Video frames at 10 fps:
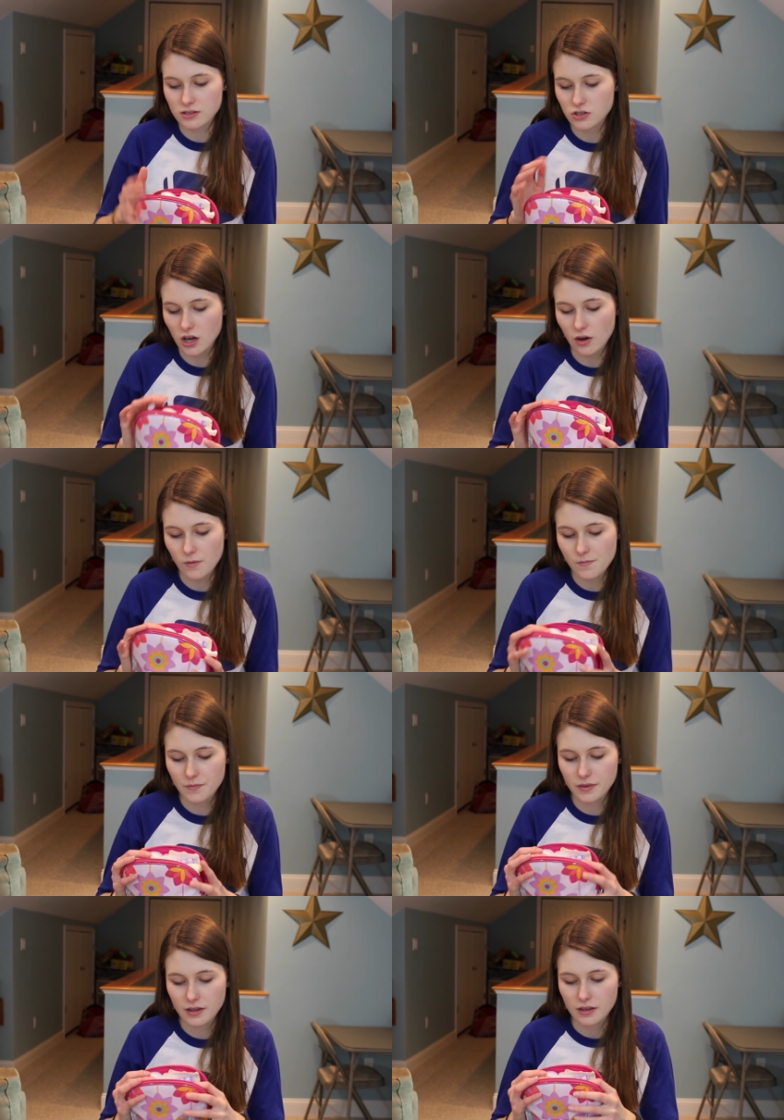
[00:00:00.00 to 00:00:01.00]
So
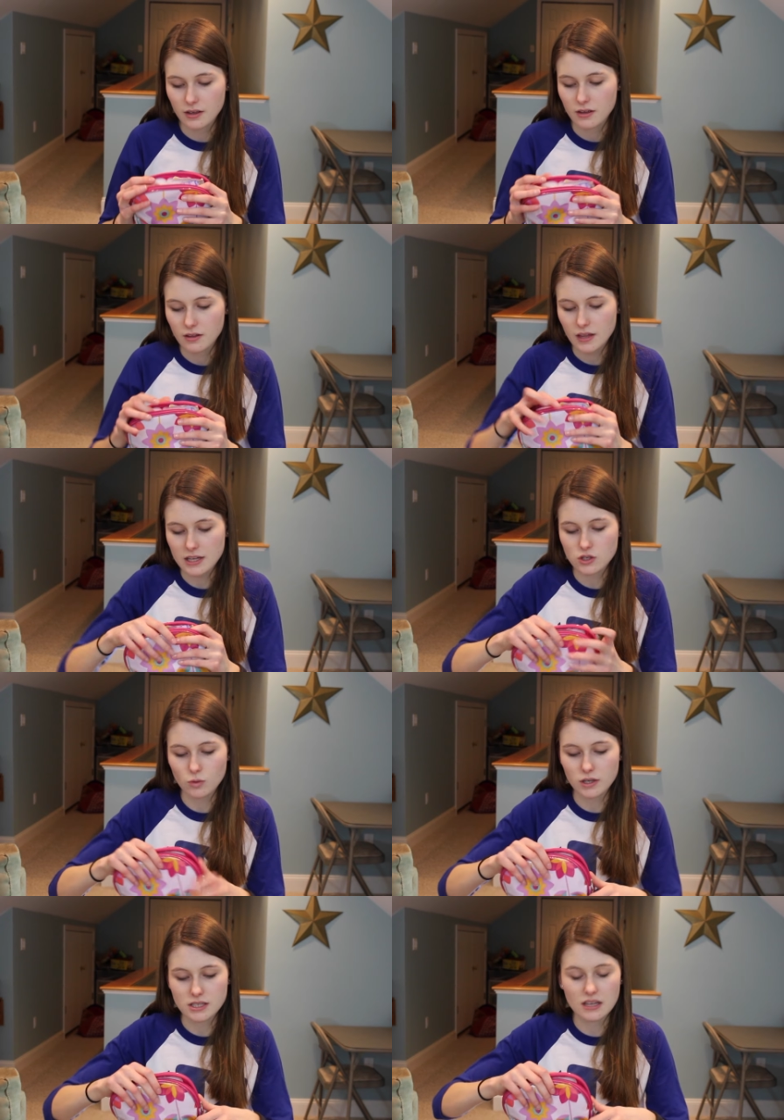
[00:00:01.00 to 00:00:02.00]
that's
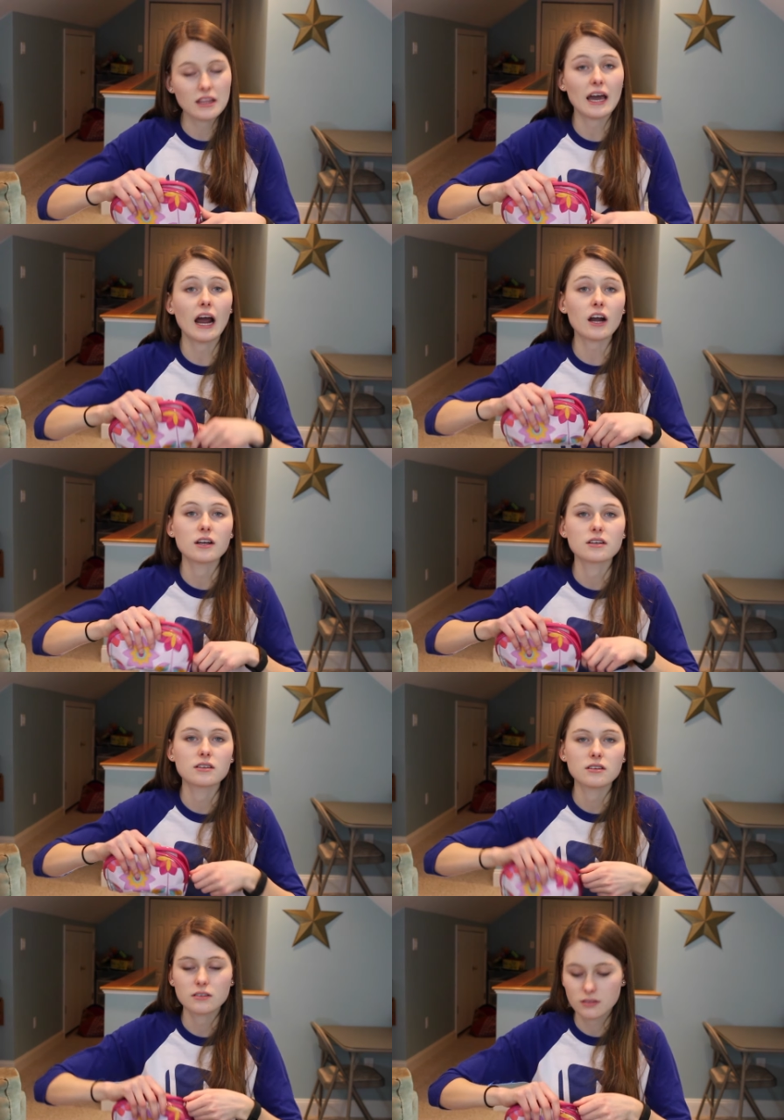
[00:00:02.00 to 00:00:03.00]
what's in there.
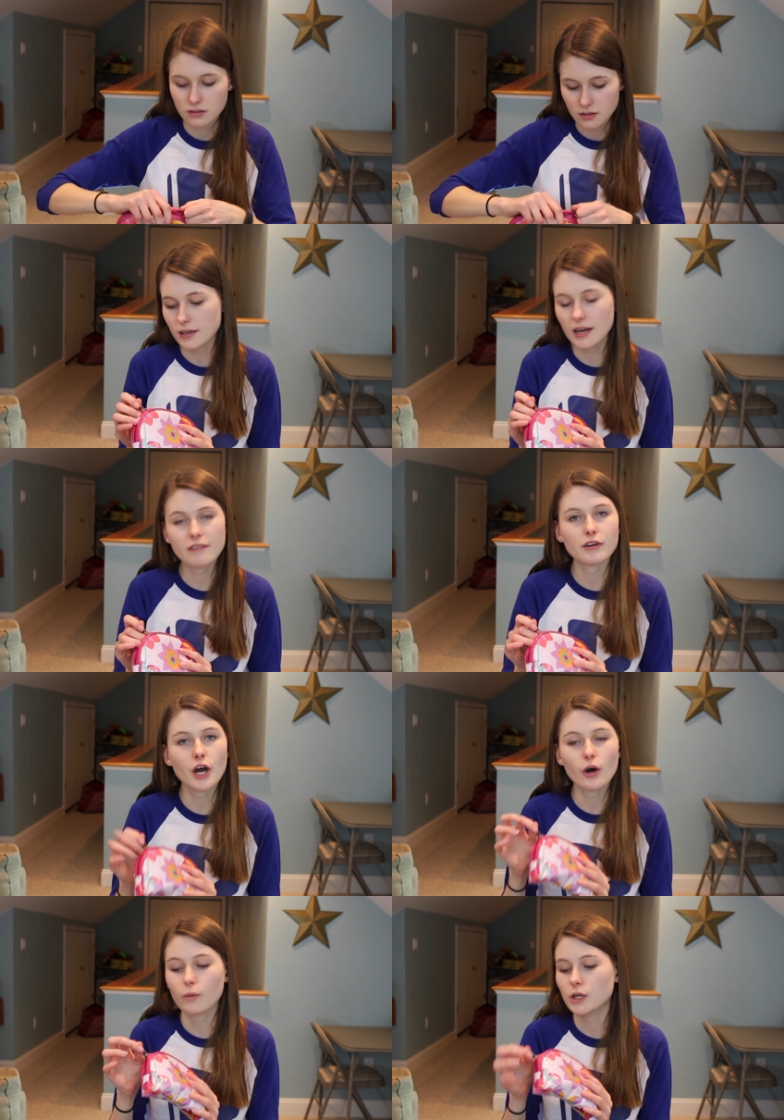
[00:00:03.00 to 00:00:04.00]
You never
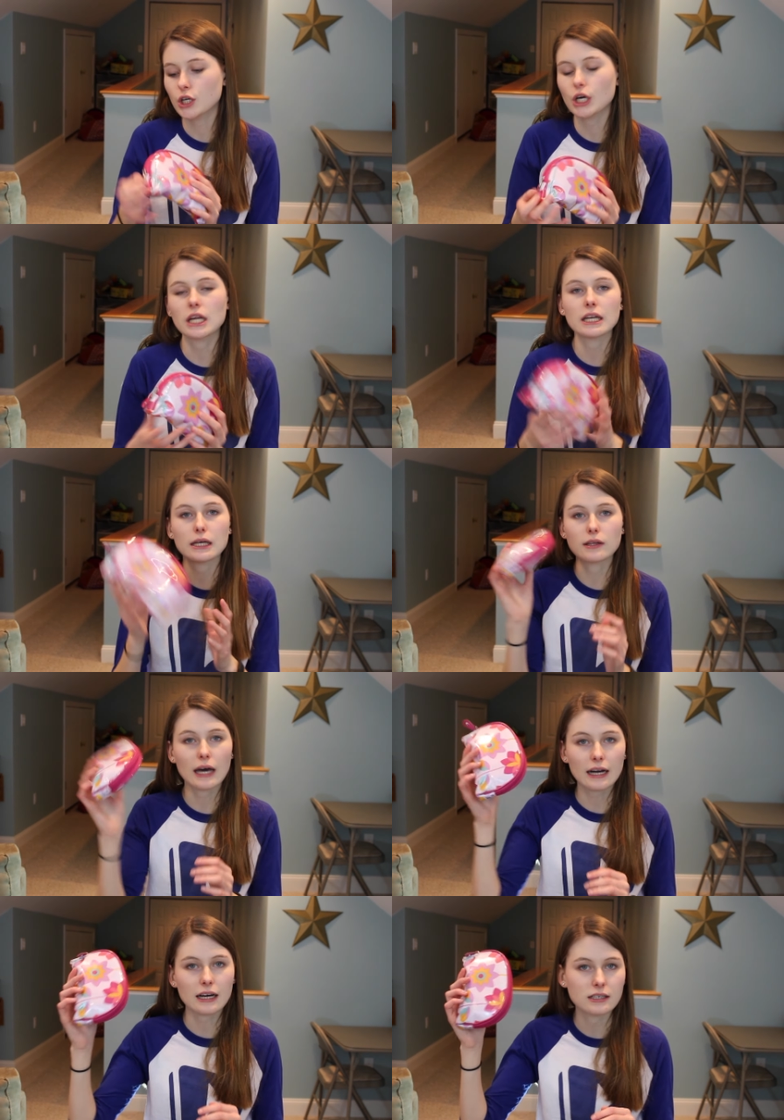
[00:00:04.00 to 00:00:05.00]
know when you're gonna need
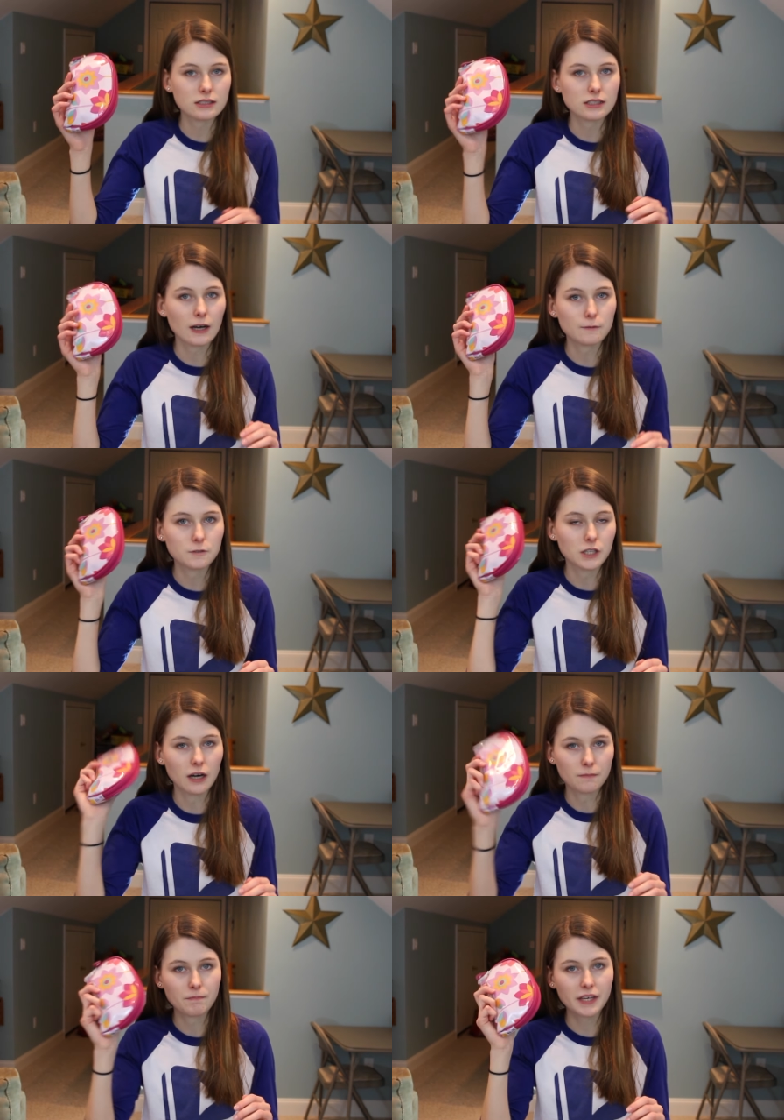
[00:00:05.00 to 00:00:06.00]
that kind of stuff,
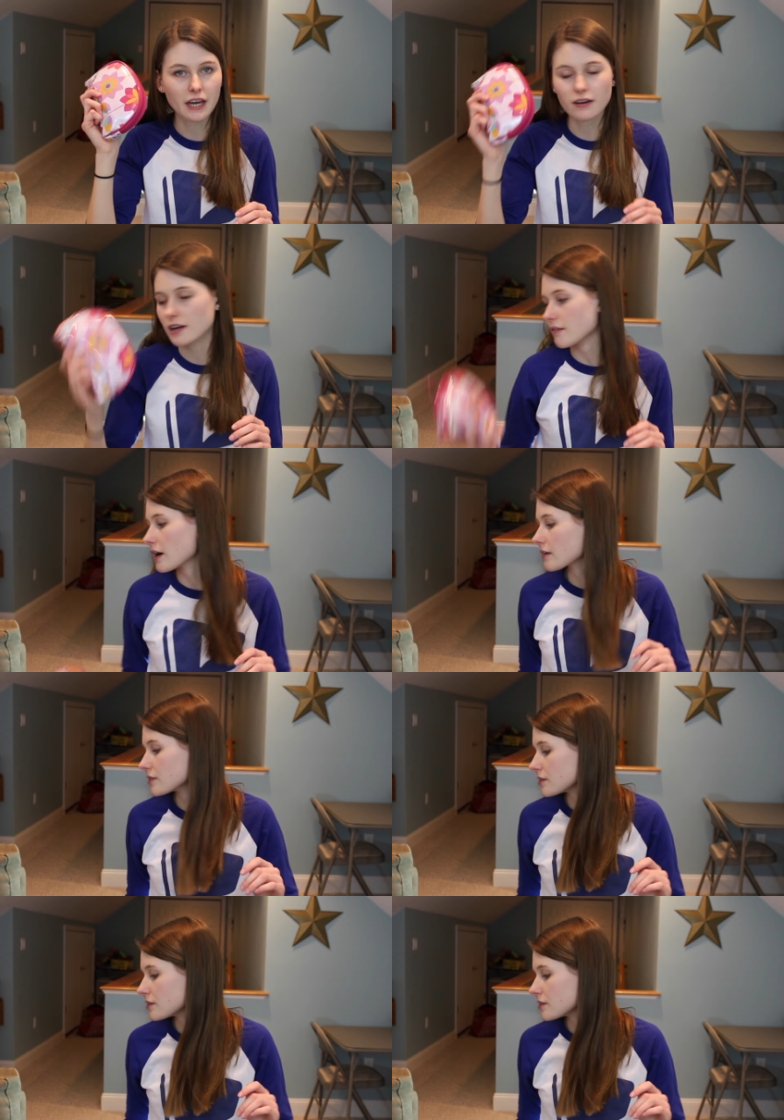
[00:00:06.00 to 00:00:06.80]
so carry it around.